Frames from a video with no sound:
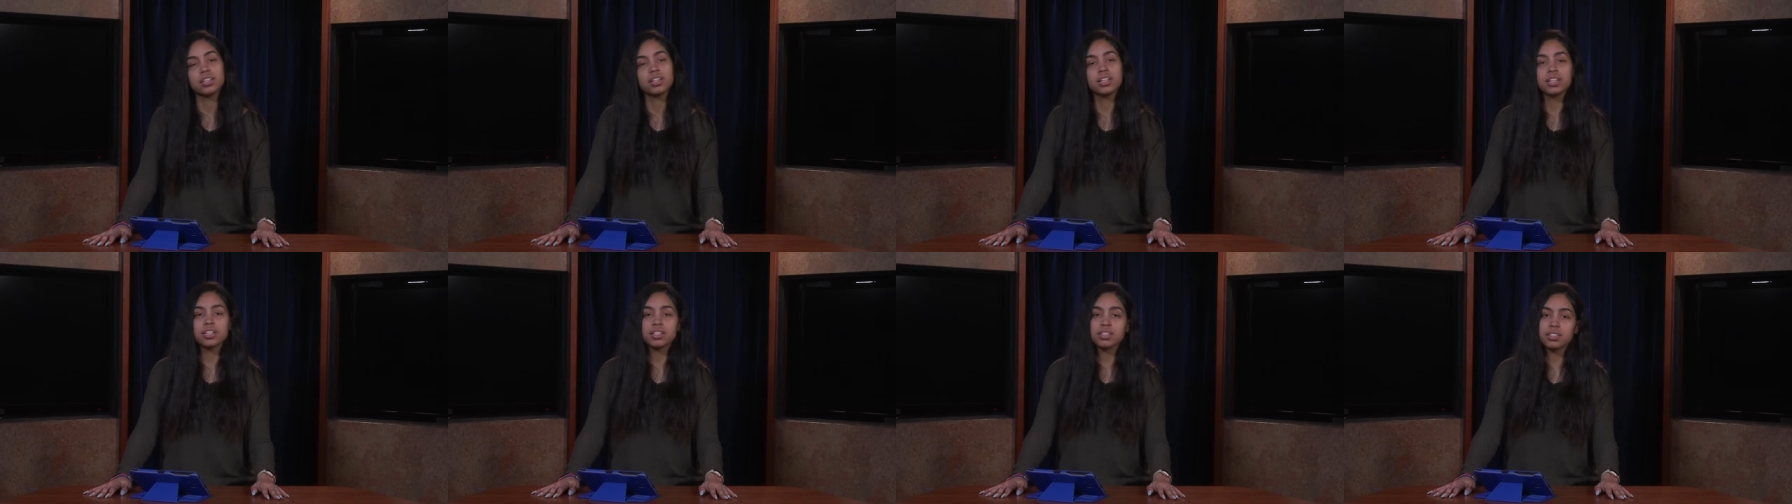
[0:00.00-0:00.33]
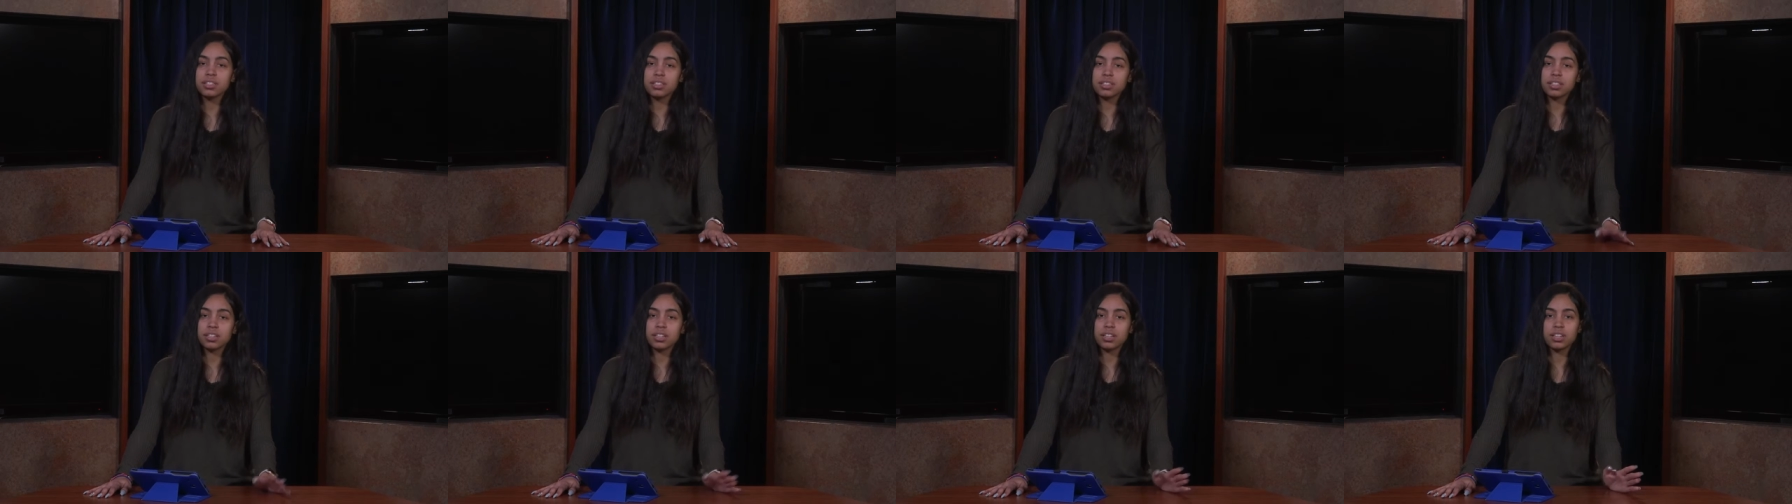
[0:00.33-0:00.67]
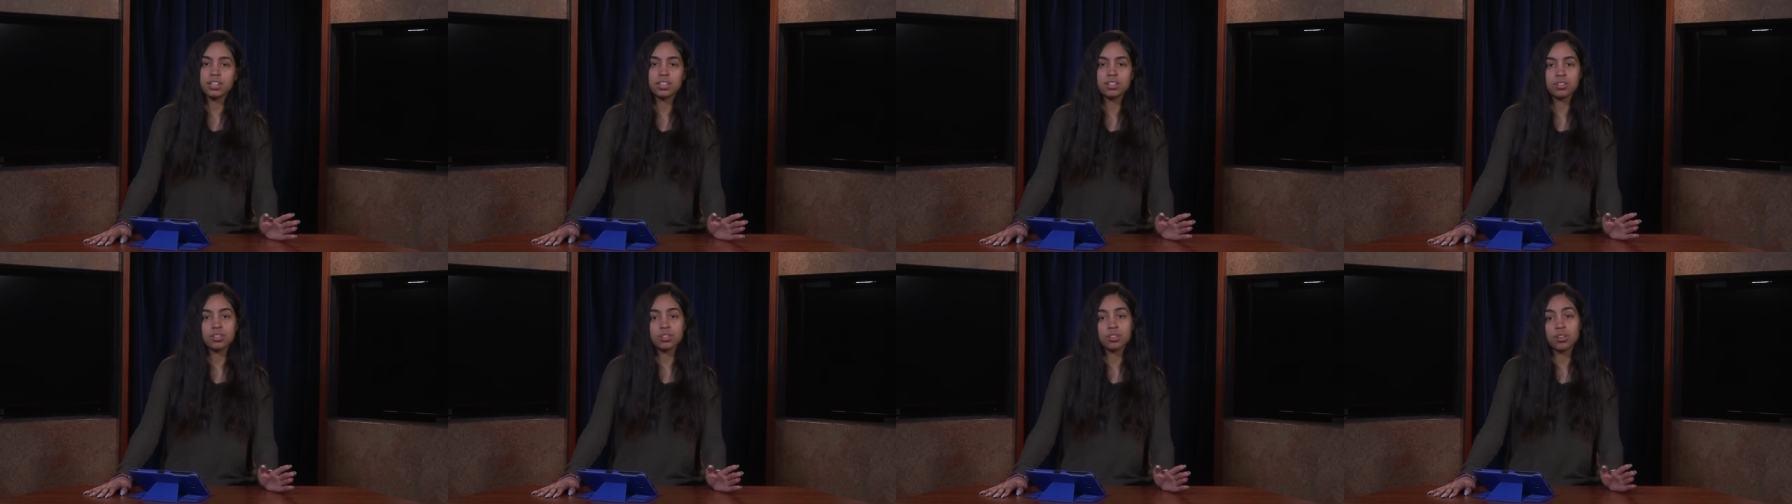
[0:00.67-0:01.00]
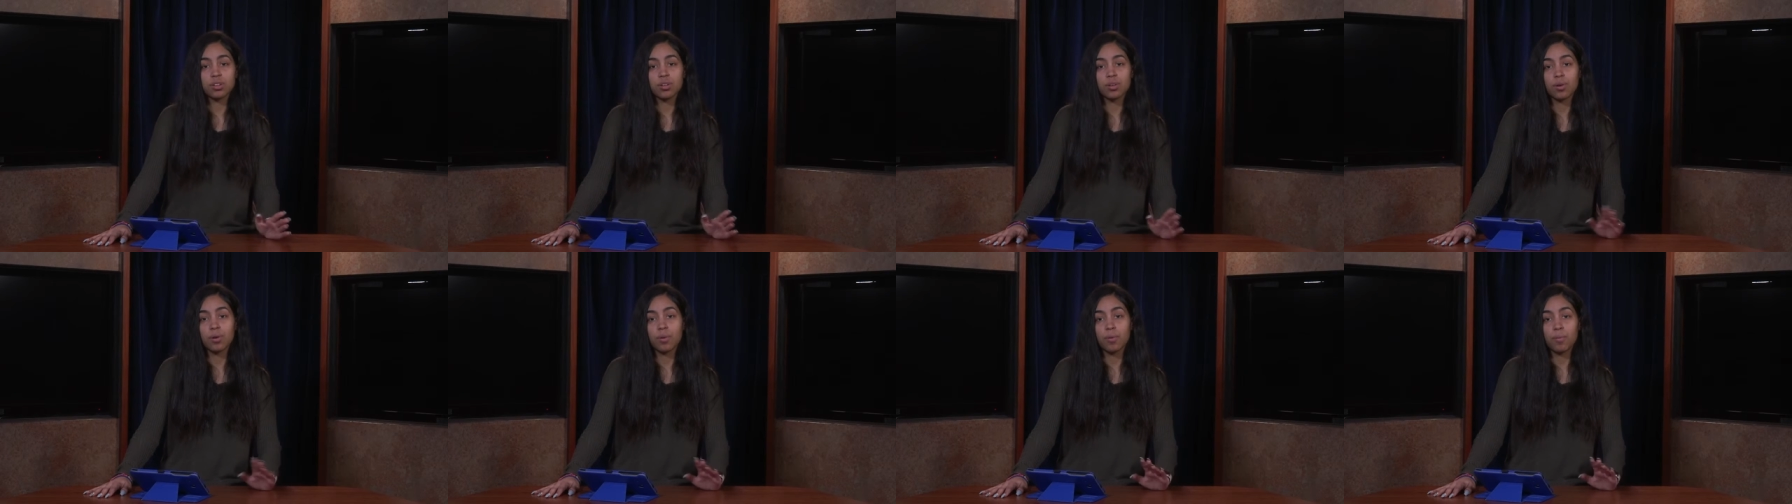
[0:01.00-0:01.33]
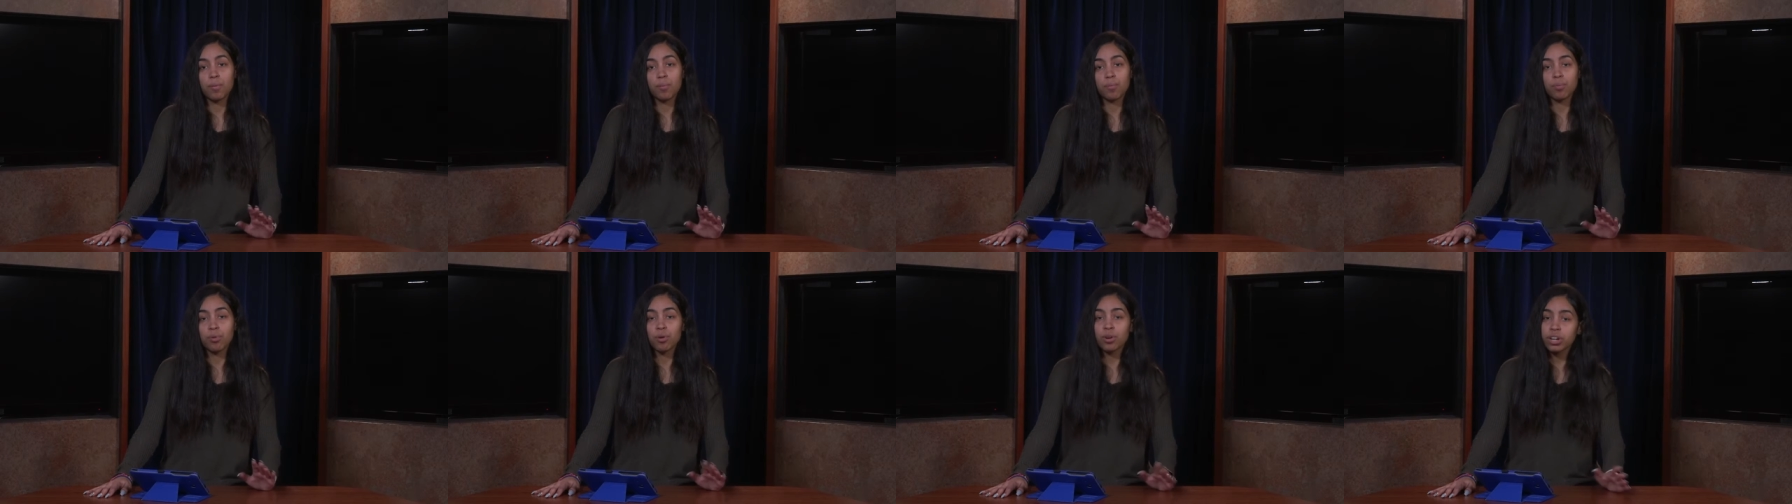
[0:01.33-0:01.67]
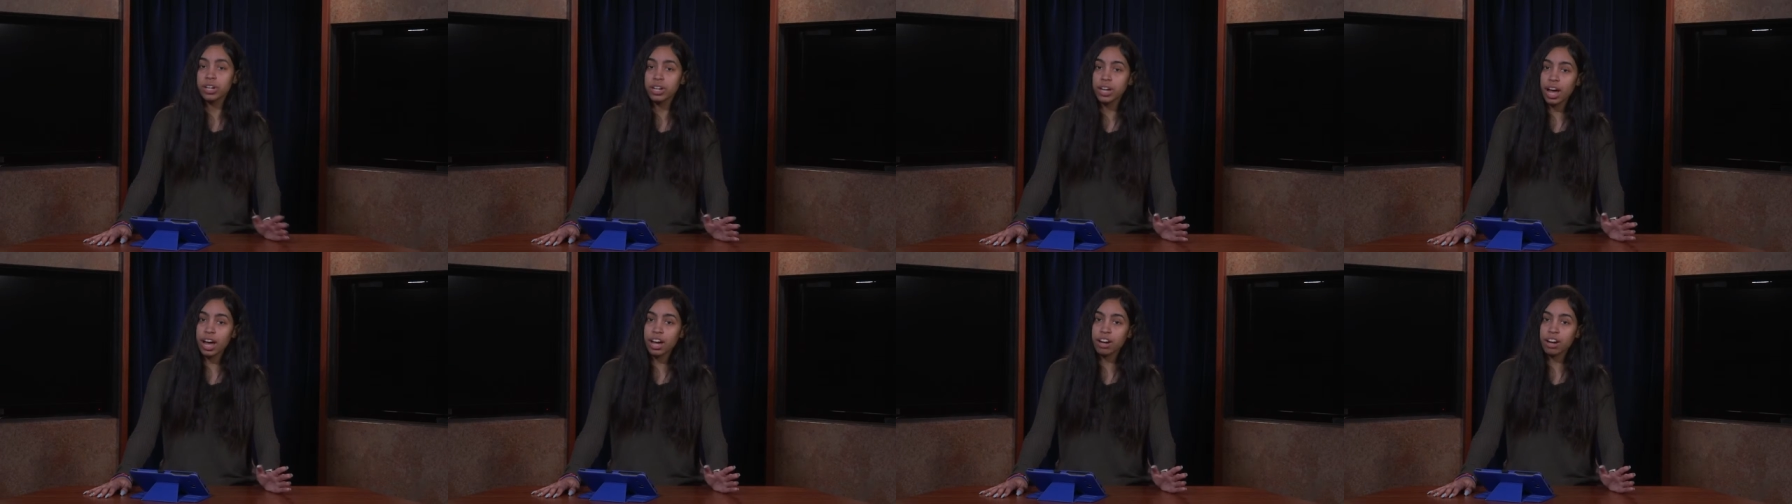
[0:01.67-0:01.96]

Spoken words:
This is pretty